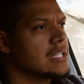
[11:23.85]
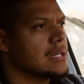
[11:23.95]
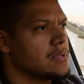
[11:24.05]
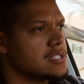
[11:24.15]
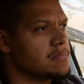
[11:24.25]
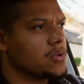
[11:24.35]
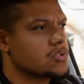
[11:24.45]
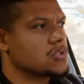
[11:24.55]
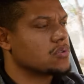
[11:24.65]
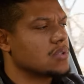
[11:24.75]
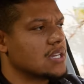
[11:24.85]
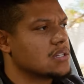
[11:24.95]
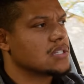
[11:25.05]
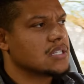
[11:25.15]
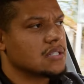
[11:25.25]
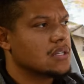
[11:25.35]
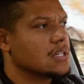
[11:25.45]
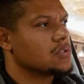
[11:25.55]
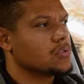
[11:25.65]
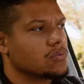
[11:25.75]
that we spoke to, they couldn't
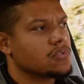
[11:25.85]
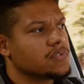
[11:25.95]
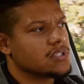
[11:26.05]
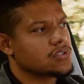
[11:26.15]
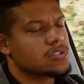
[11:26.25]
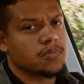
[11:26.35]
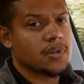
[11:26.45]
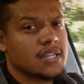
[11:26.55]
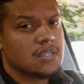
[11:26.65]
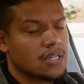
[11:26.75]
do the roof until spring.